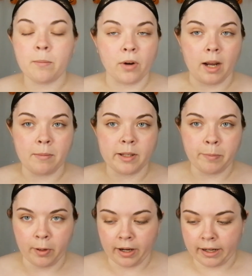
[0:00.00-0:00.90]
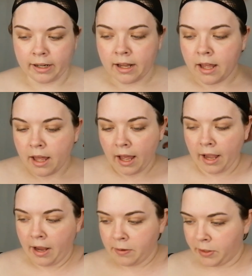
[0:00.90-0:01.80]
primer spray.
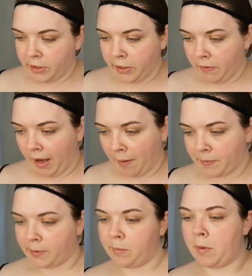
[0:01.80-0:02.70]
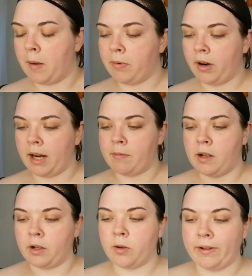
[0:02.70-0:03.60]
I actually do have some
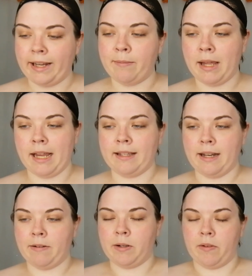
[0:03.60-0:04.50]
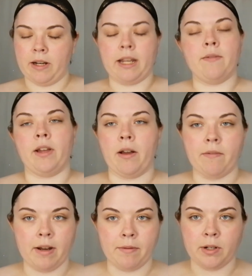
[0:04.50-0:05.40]
primer cream here today which I'm going to give a go.
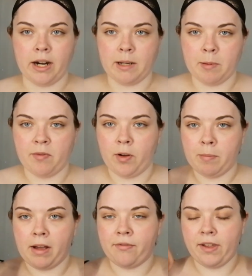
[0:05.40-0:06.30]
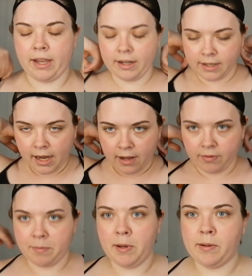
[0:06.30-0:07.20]
I've never tried it before, but I figured if
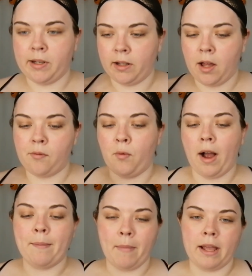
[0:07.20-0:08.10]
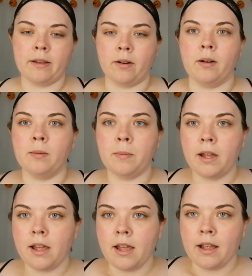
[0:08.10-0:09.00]
I'm using a lot of white makeup
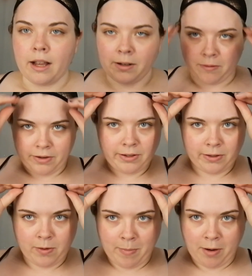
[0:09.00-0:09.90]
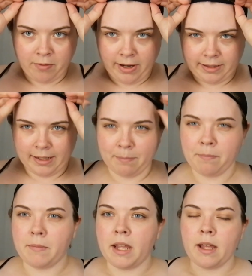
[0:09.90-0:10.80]
I don't want it to come out really
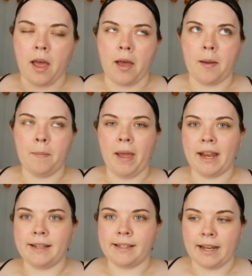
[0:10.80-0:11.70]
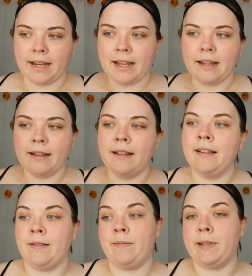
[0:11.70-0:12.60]
pasty.
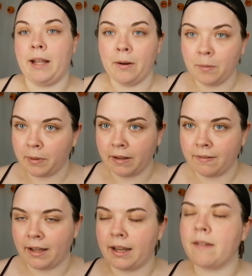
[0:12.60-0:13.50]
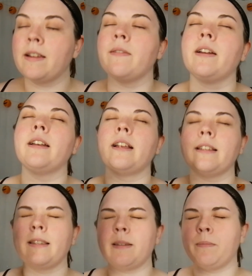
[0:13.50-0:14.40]
So yeah, there you go, give that a
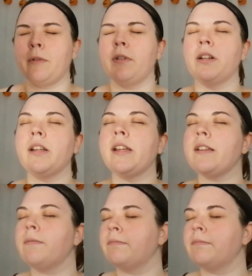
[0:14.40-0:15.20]
nice spray.